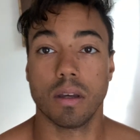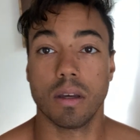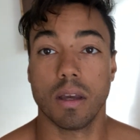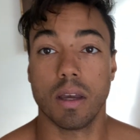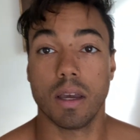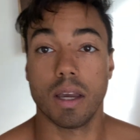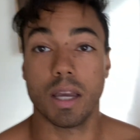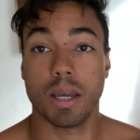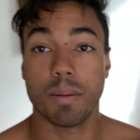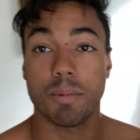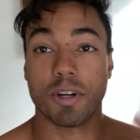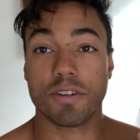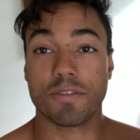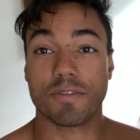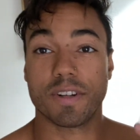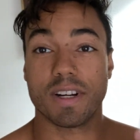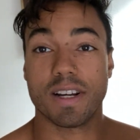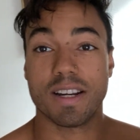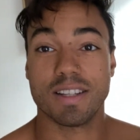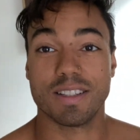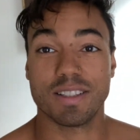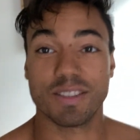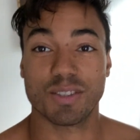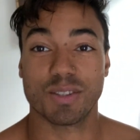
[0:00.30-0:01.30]
Hey my
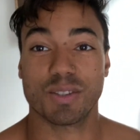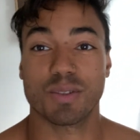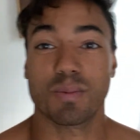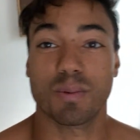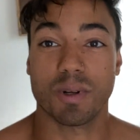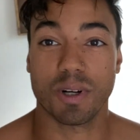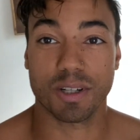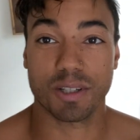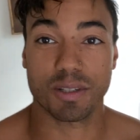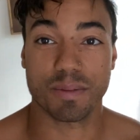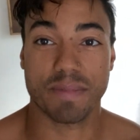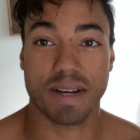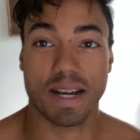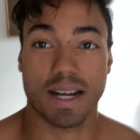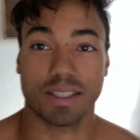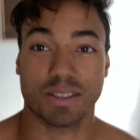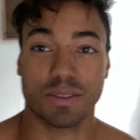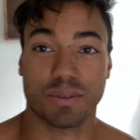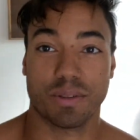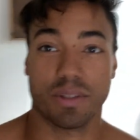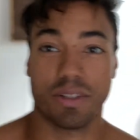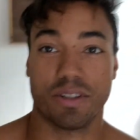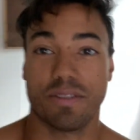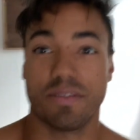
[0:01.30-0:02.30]
friends, welcome back
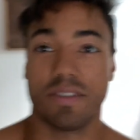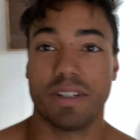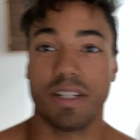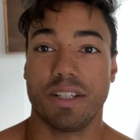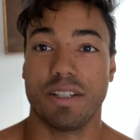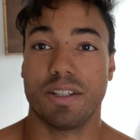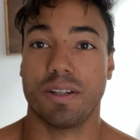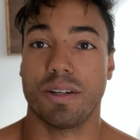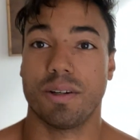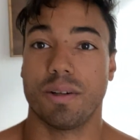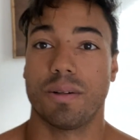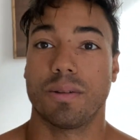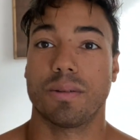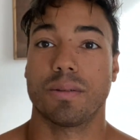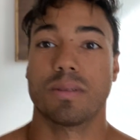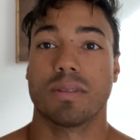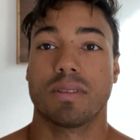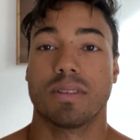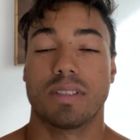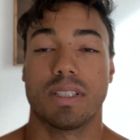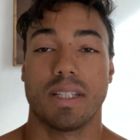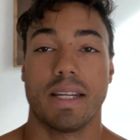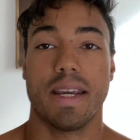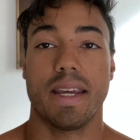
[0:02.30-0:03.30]
to another video.
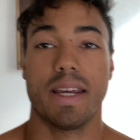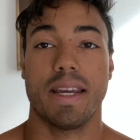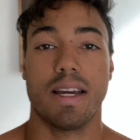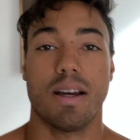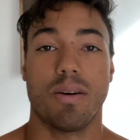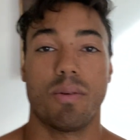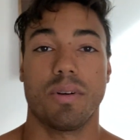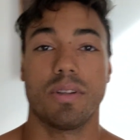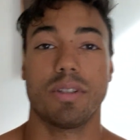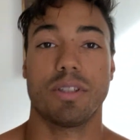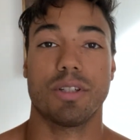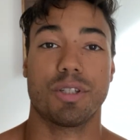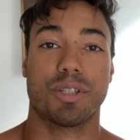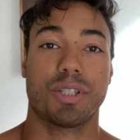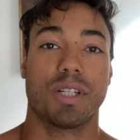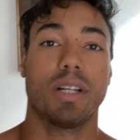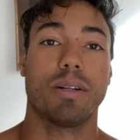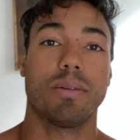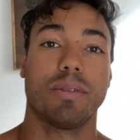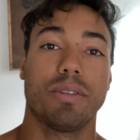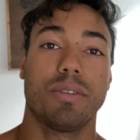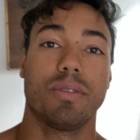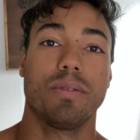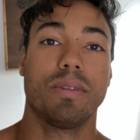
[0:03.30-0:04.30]
Today I wanted to
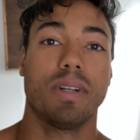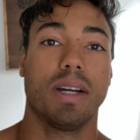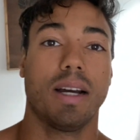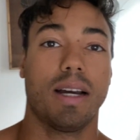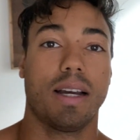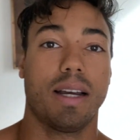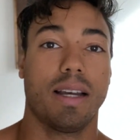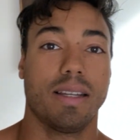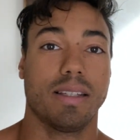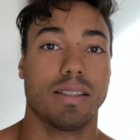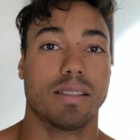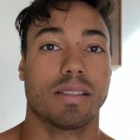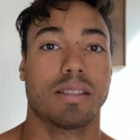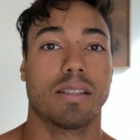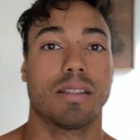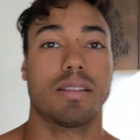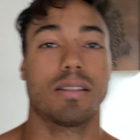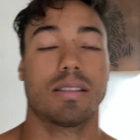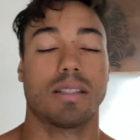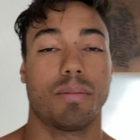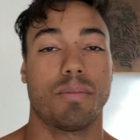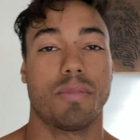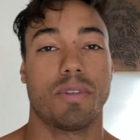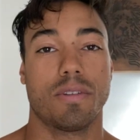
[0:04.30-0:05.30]
share with you guys
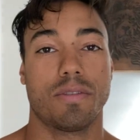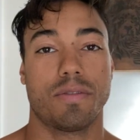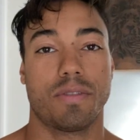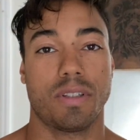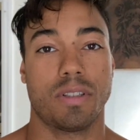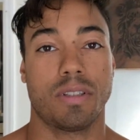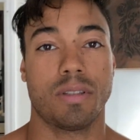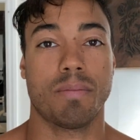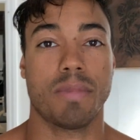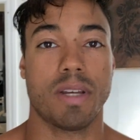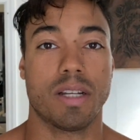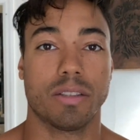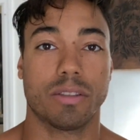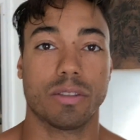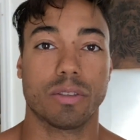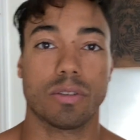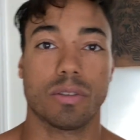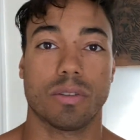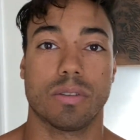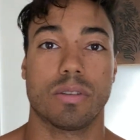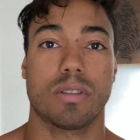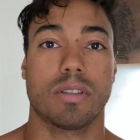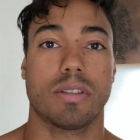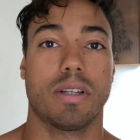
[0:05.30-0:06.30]
some of the
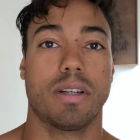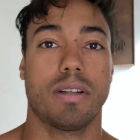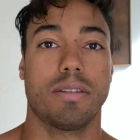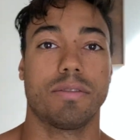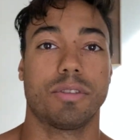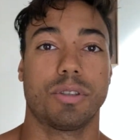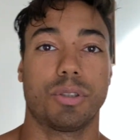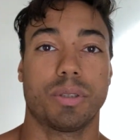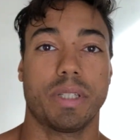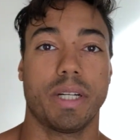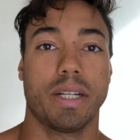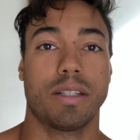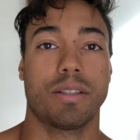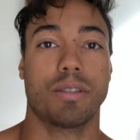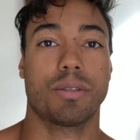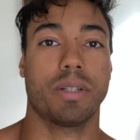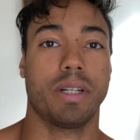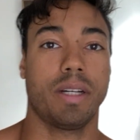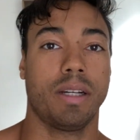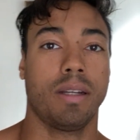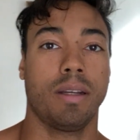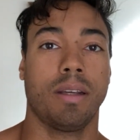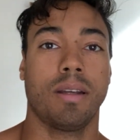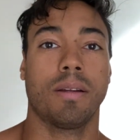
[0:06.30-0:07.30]
fundamentals of strength
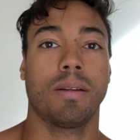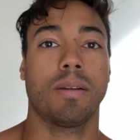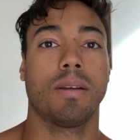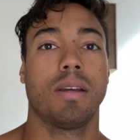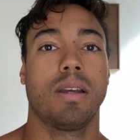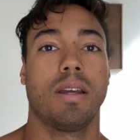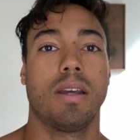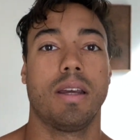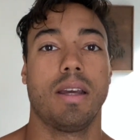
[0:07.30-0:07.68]
training.